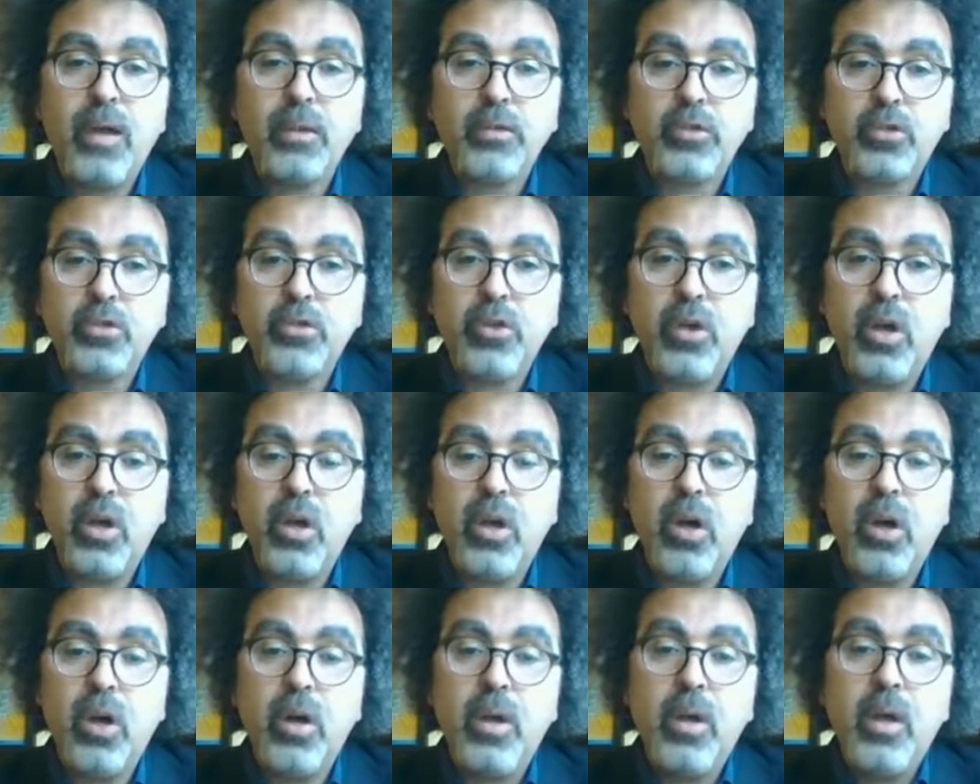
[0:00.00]
much.
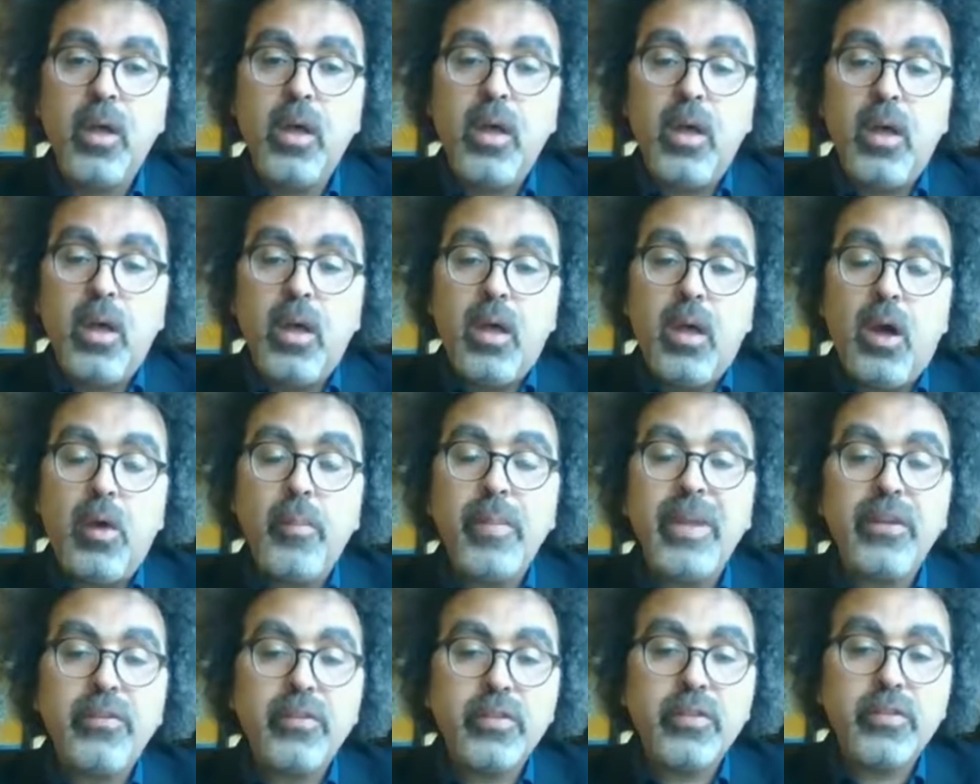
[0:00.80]
Uh, how
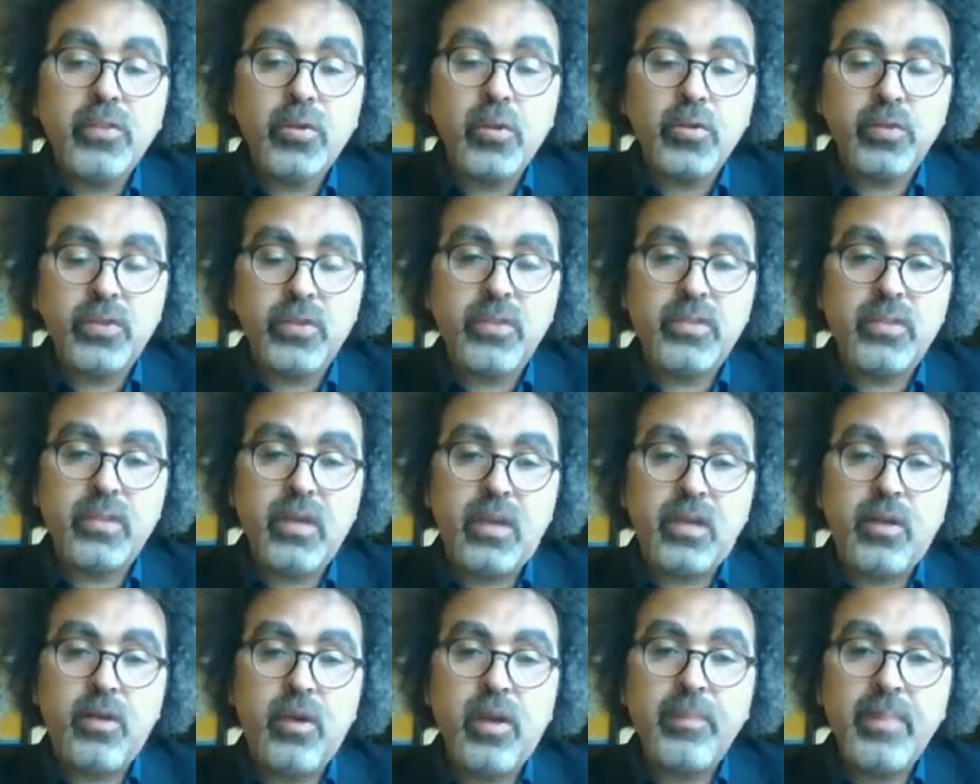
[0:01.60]
many resources
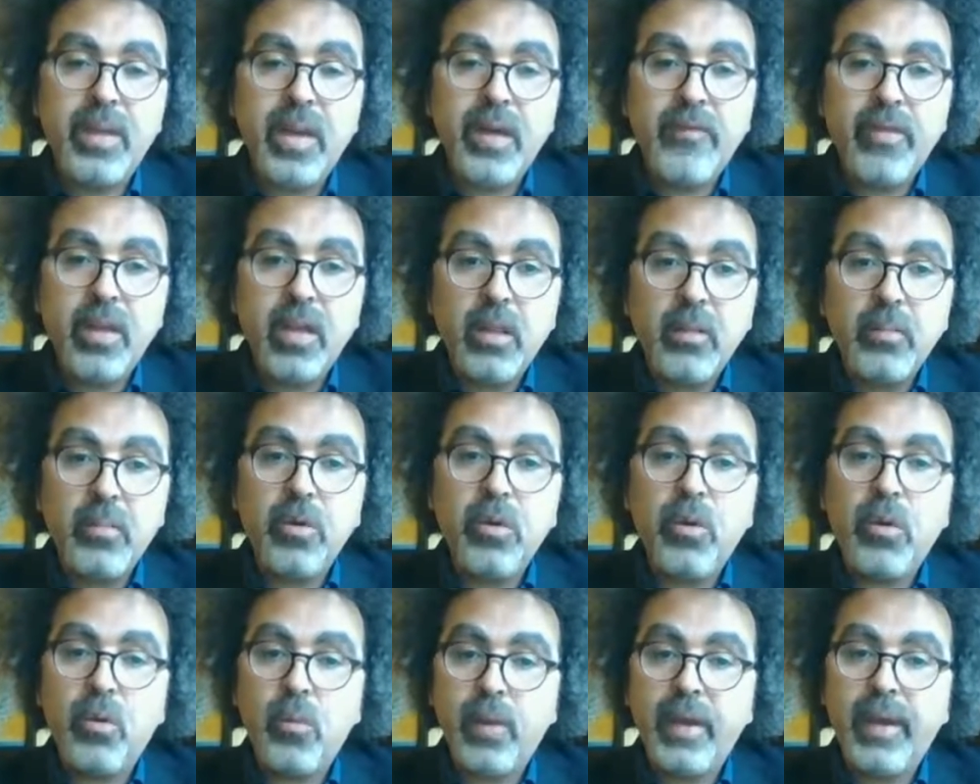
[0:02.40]
are going to be
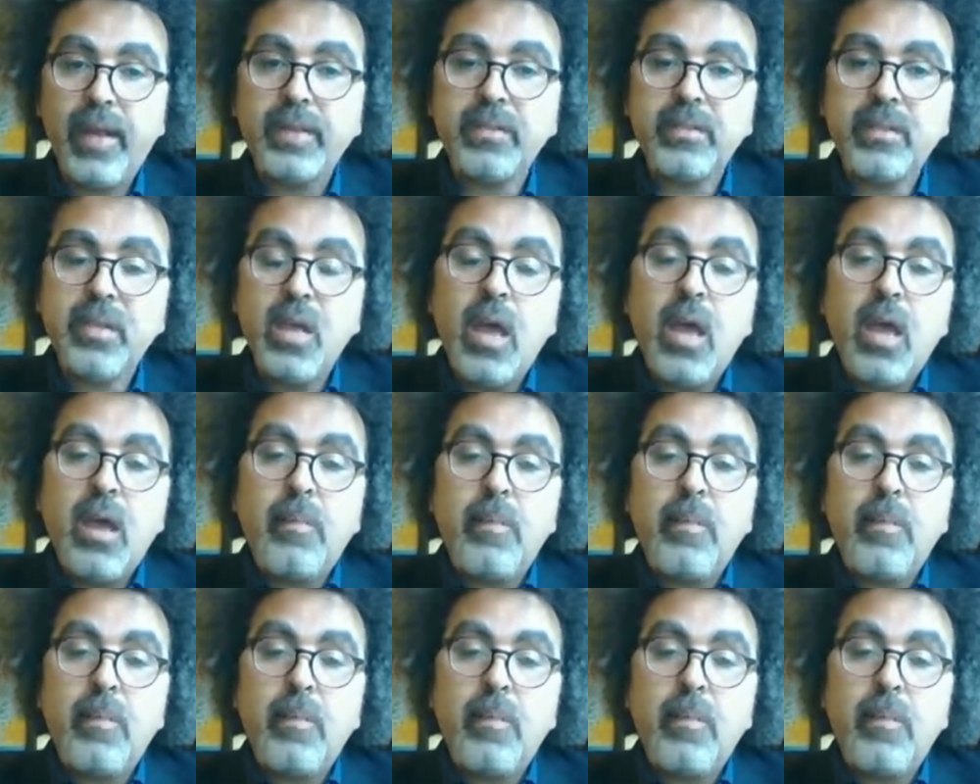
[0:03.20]
available on one end,